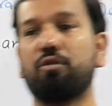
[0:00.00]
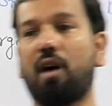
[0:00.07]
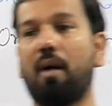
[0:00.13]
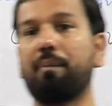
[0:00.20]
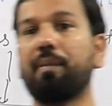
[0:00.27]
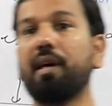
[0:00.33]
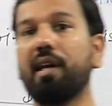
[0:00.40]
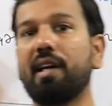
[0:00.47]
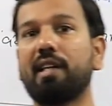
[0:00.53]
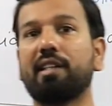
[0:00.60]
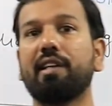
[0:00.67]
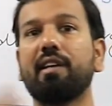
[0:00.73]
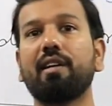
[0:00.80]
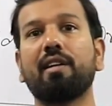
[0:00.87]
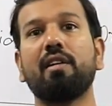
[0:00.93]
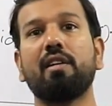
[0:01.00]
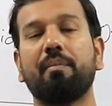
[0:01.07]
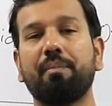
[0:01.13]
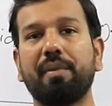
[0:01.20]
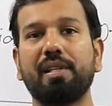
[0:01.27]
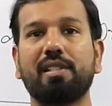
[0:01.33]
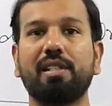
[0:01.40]
to upgrade their
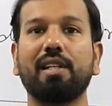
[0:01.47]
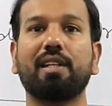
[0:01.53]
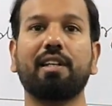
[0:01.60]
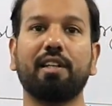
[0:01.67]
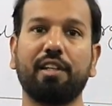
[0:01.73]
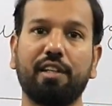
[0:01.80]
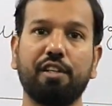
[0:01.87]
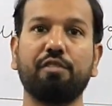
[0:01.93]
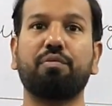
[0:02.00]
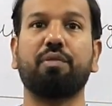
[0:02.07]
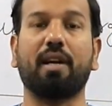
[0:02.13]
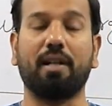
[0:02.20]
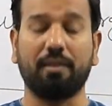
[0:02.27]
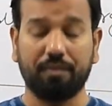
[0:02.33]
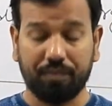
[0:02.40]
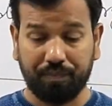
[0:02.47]
basic infra.